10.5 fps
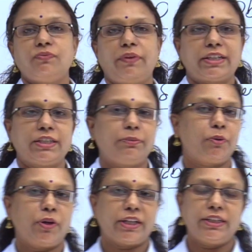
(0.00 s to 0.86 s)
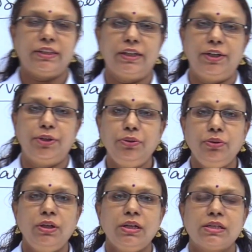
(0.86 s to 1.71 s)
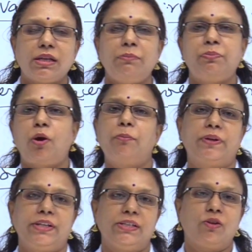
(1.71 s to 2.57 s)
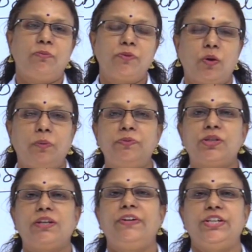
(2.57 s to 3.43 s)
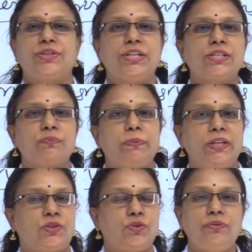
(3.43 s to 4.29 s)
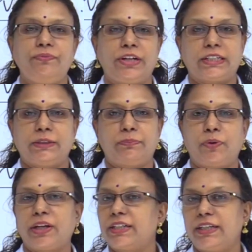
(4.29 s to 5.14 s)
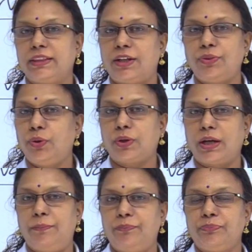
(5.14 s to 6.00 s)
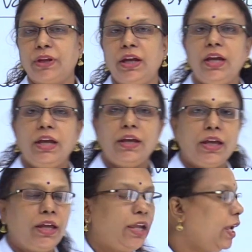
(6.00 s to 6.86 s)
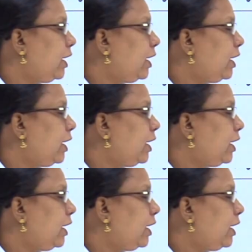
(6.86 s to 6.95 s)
vector product ennu kandu? Some properties, observations based on vector product endanu nokkam. A